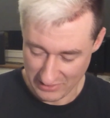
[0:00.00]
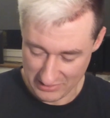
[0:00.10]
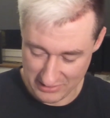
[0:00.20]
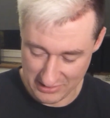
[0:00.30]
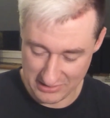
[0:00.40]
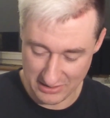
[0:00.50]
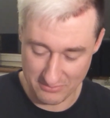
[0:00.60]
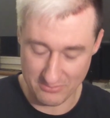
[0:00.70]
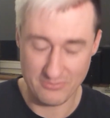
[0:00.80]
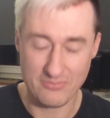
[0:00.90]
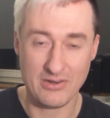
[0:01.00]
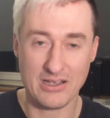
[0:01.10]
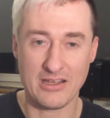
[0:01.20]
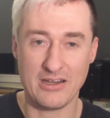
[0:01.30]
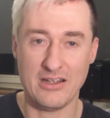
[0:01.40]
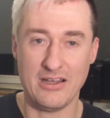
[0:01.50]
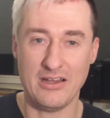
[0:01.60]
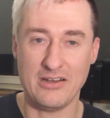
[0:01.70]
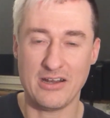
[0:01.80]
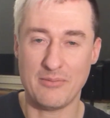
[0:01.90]
system, like in
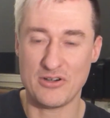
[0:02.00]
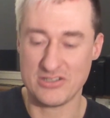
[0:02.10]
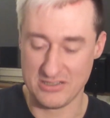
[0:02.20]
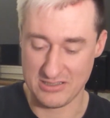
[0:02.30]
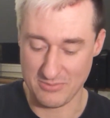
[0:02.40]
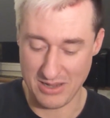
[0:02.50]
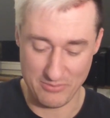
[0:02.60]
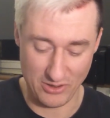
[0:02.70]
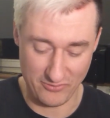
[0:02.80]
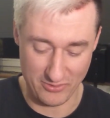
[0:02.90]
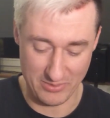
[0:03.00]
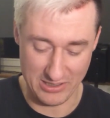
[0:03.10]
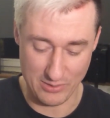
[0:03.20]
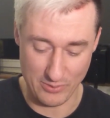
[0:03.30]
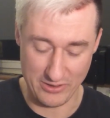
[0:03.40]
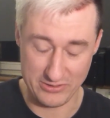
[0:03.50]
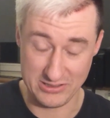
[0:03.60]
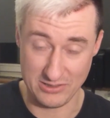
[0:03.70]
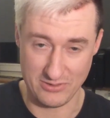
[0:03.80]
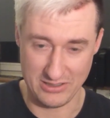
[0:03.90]
a number system I'm not familiar with.
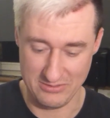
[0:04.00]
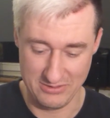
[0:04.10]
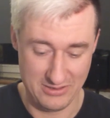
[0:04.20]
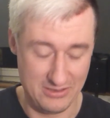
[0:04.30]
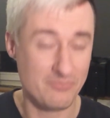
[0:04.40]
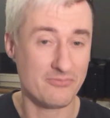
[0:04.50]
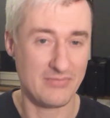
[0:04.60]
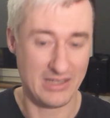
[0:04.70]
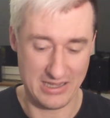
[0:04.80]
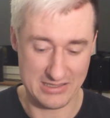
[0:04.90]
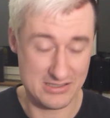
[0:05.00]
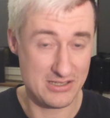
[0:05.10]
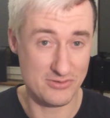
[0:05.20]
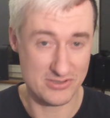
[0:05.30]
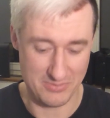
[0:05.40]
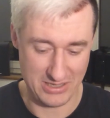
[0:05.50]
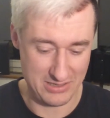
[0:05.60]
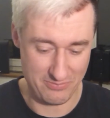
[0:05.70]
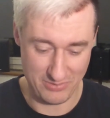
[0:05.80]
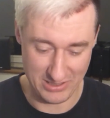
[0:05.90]
So excuse
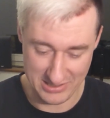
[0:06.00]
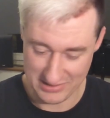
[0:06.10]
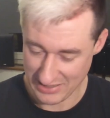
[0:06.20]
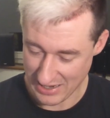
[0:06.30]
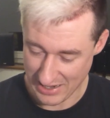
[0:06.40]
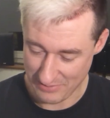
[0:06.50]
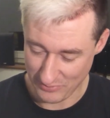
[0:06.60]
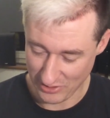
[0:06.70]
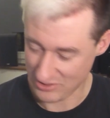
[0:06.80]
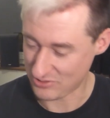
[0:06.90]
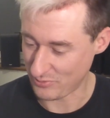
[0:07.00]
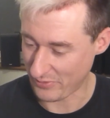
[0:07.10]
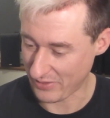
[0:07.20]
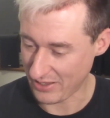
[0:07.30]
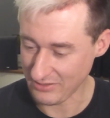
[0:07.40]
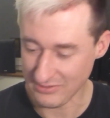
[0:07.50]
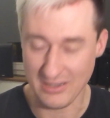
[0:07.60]
me, please, I'm not doing that.